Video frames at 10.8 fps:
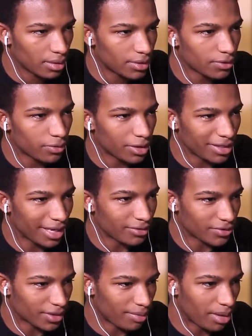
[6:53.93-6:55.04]
This is really
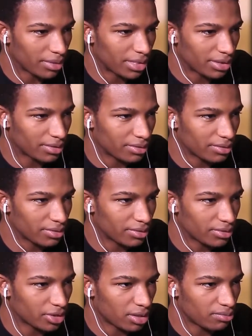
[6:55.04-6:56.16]
dangerous. I probably shouldn't
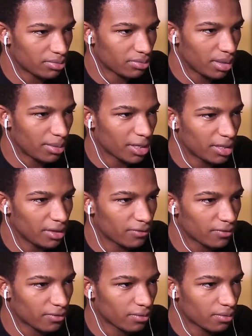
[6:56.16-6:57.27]
jump. Maybe I can live.